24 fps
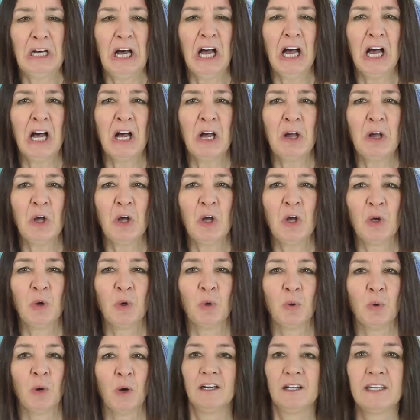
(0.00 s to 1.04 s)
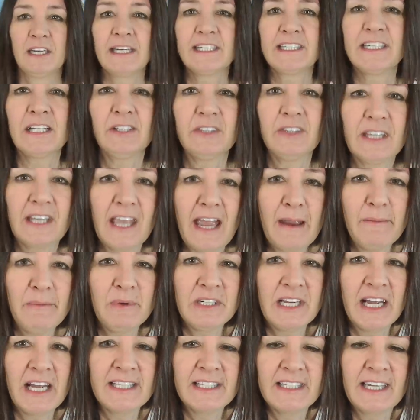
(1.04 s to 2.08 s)
Oh, I'm gonna tilt the camera
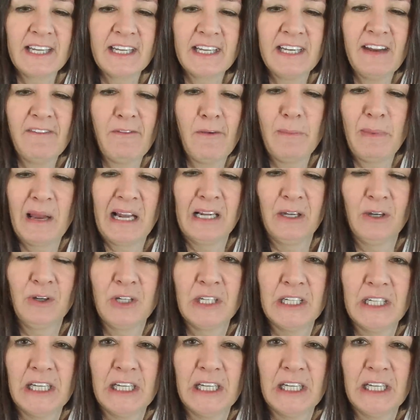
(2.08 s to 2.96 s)
down so you can have a better look at